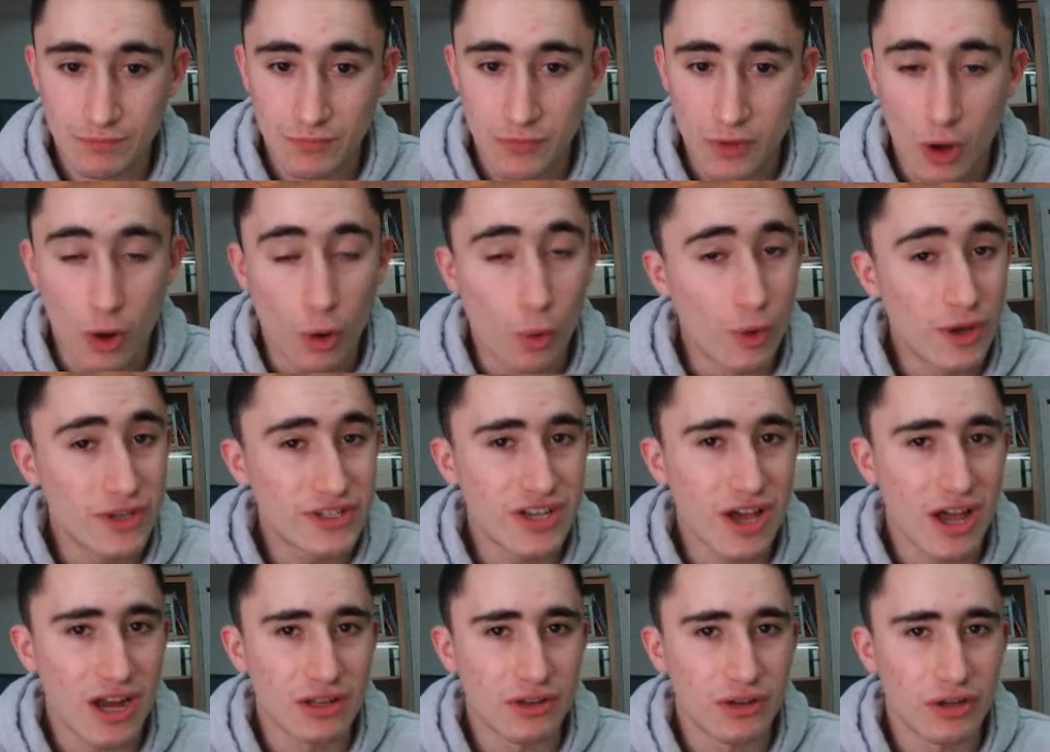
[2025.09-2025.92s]
Always
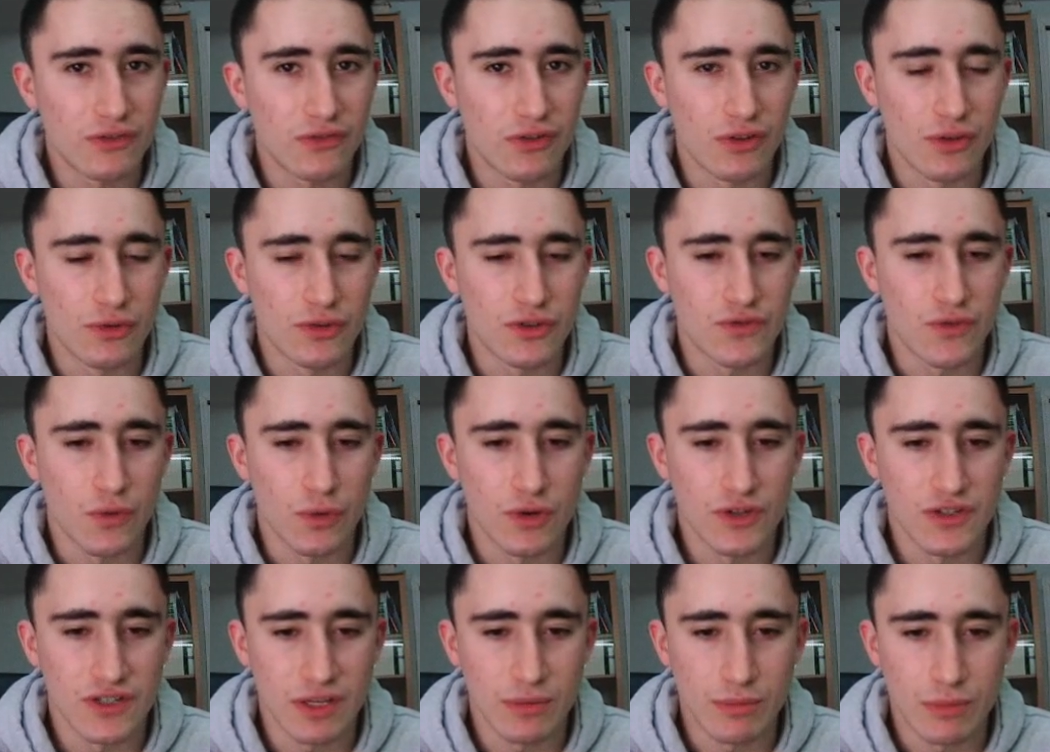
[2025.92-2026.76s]
got to look for those
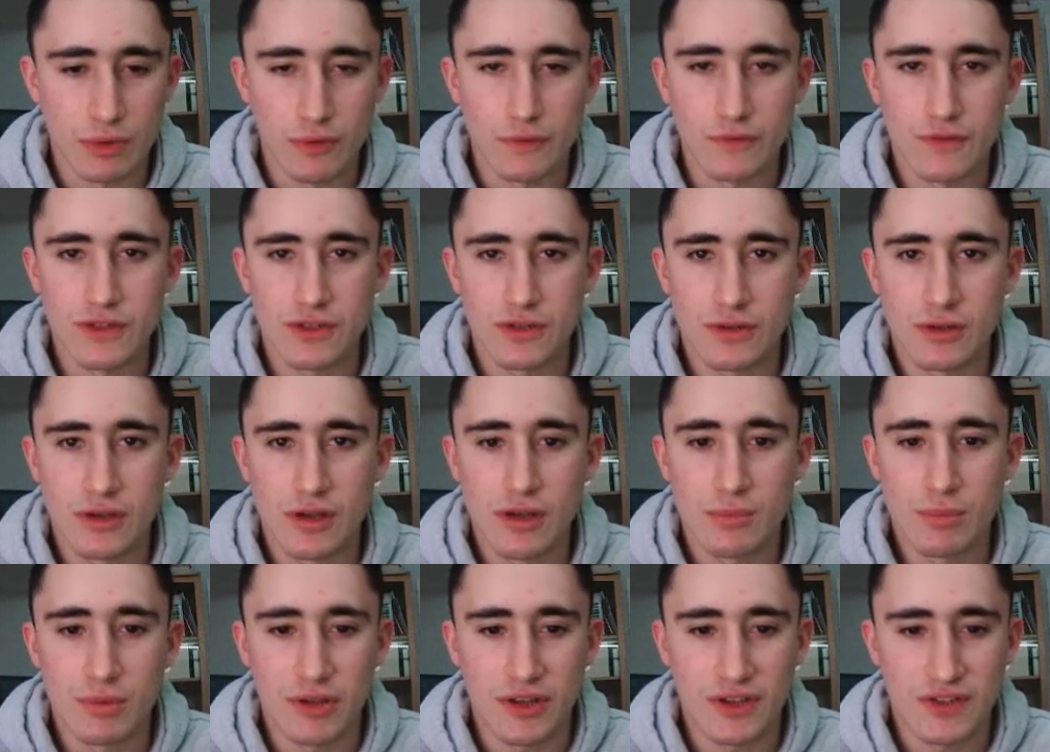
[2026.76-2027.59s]
forcing moves,
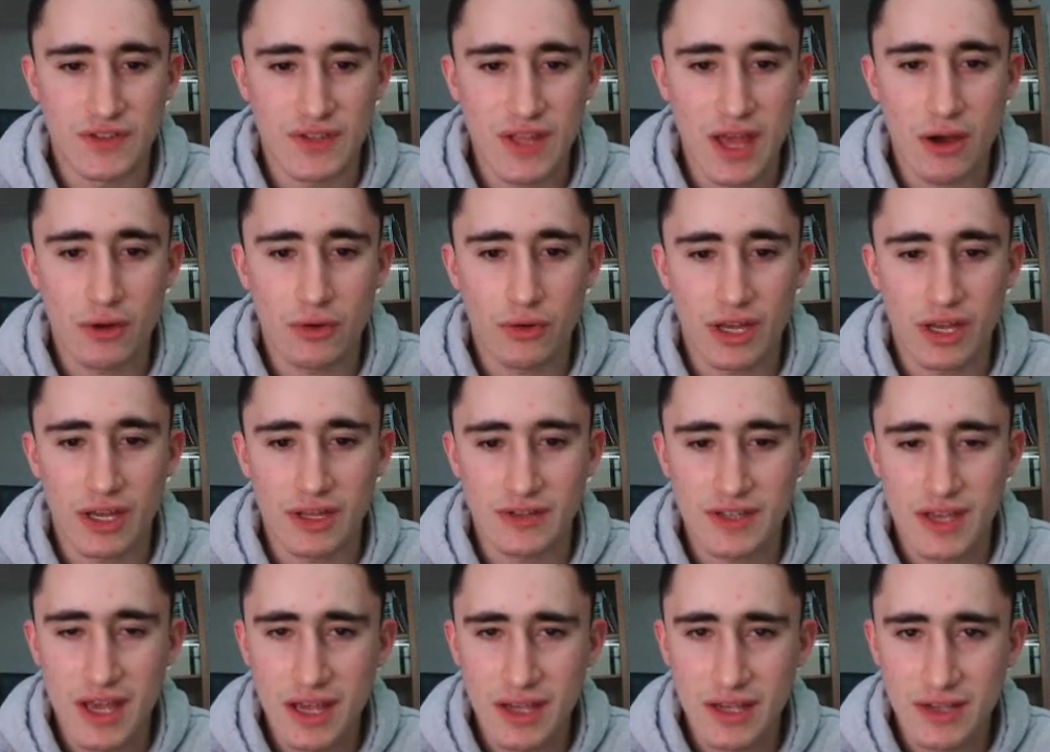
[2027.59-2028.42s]
because now king
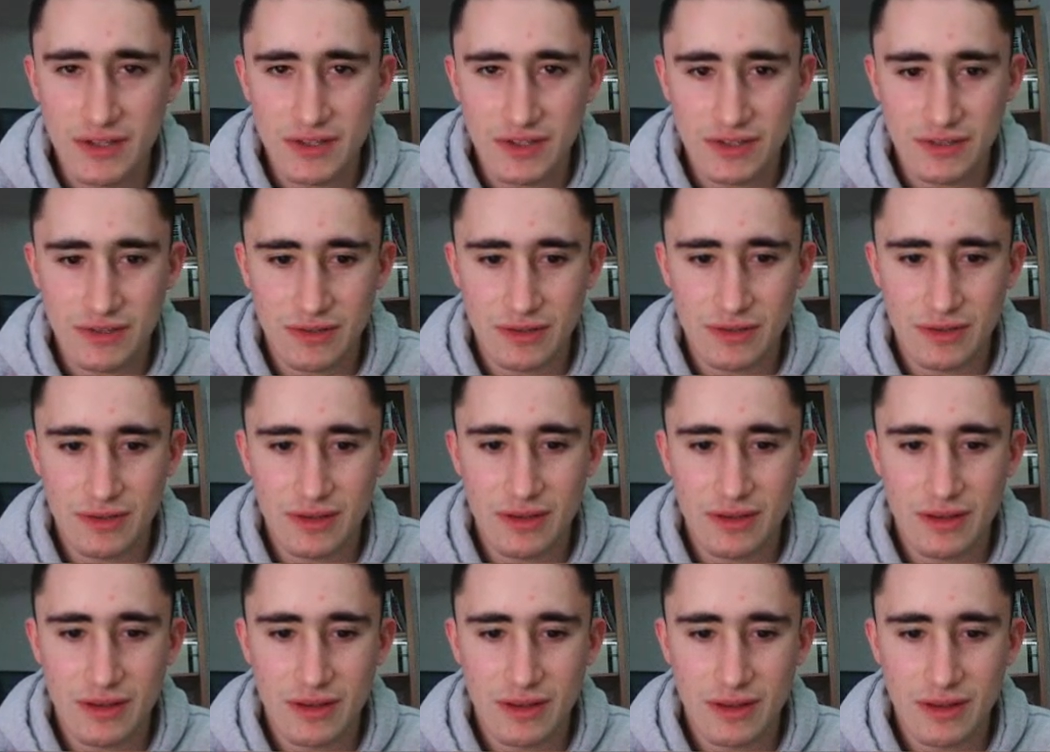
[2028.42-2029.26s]
takes,
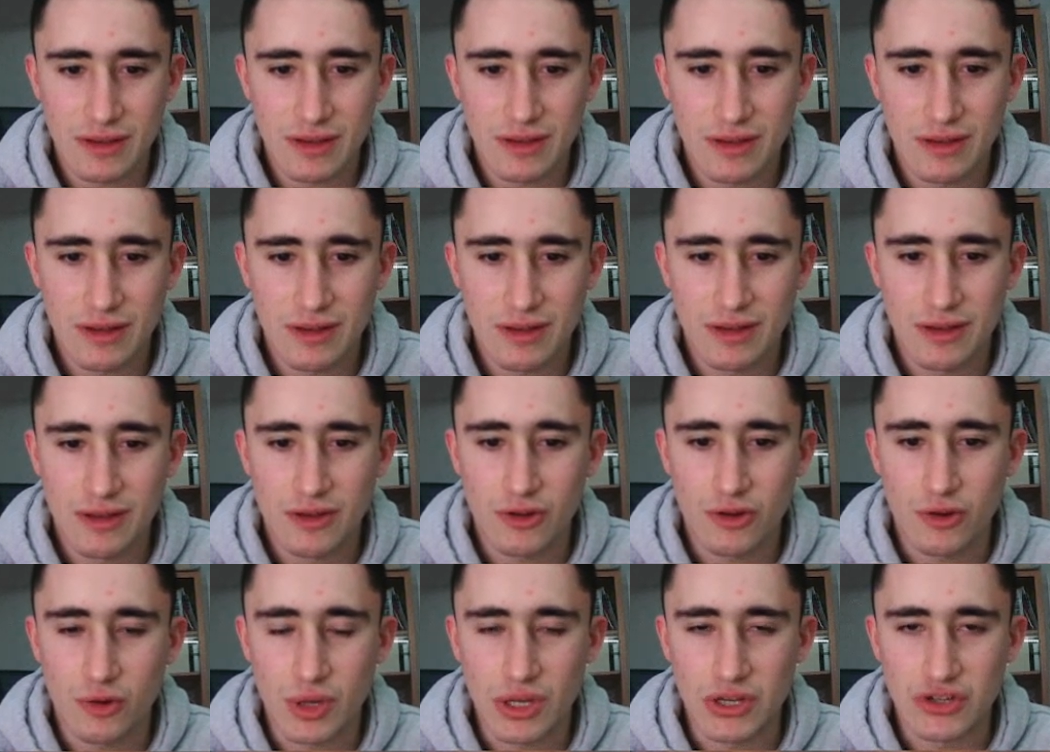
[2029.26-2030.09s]

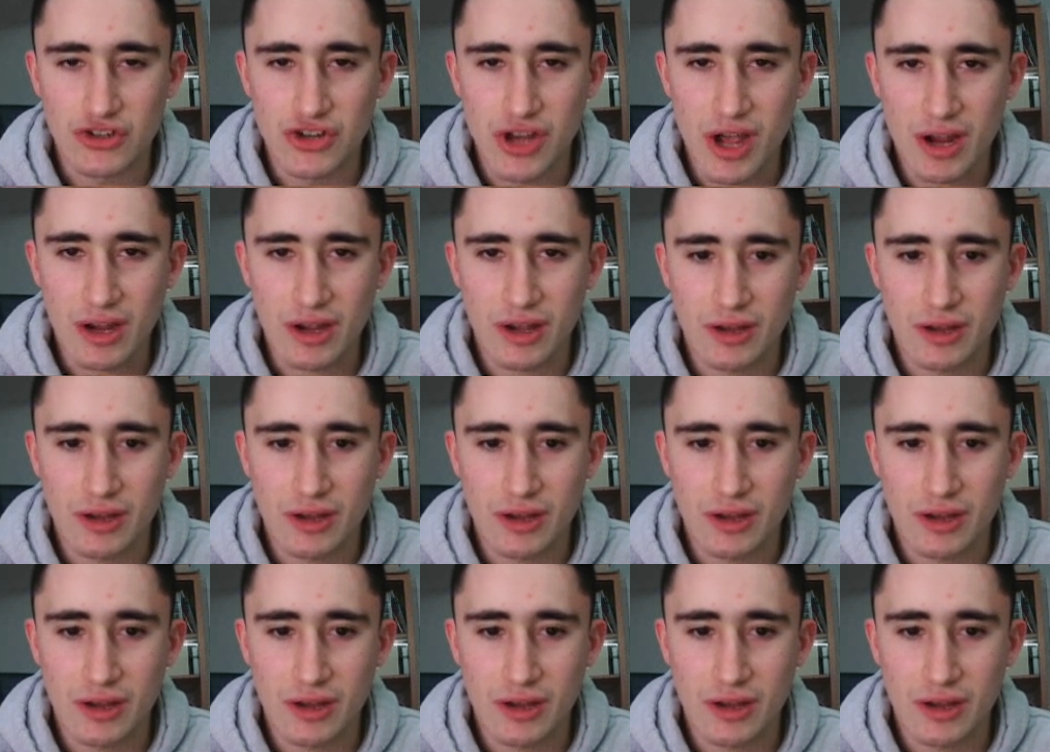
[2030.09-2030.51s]
queen check,